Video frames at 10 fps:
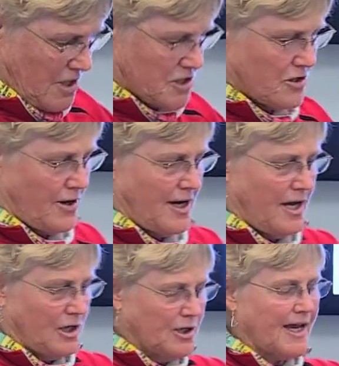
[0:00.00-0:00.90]
So
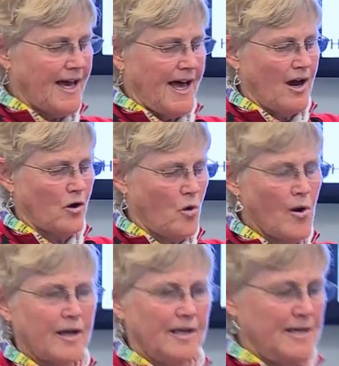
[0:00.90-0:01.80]
look at how
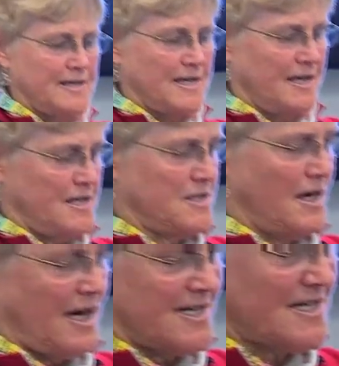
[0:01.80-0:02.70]
quick and easy it is.
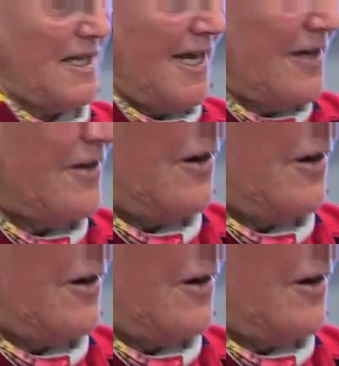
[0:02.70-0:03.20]
I slide it